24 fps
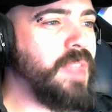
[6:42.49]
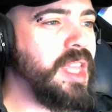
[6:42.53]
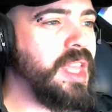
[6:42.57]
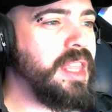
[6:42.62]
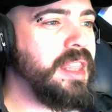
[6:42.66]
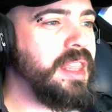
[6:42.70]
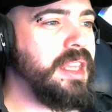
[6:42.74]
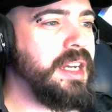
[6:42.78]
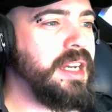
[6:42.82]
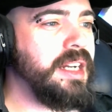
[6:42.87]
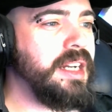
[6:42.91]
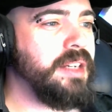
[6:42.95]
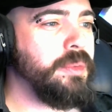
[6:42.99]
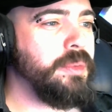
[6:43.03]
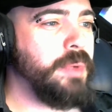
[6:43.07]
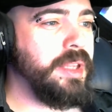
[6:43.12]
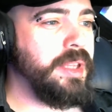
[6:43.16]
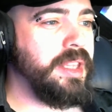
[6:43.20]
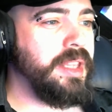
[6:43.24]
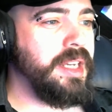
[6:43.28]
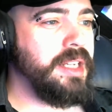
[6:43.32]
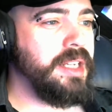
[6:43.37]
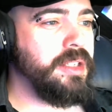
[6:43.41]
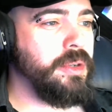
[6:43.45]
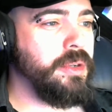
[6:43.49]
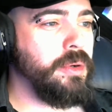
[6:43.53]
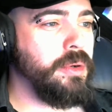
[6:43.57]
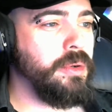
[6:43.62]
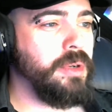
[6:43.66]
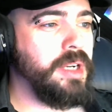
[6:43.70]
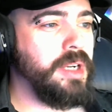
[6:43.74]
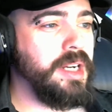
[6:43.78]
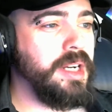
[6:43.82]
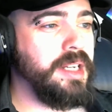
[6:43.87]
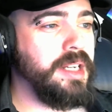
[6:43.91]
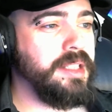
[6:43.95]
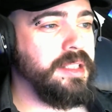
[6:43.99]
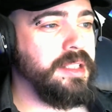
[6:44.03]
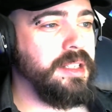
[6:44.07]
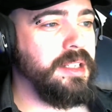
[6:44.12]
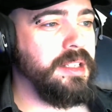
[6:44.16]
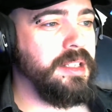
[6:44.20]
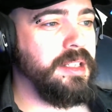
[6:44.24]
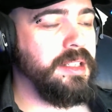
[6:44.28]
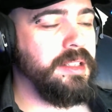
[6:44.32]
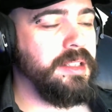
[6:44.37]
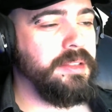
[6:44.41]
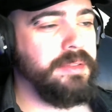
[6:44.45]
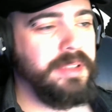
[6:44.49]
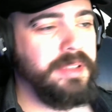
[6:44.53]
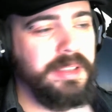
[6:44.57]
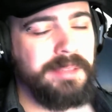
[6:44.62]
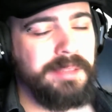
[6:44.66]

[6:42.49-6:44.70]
there, with a total cost of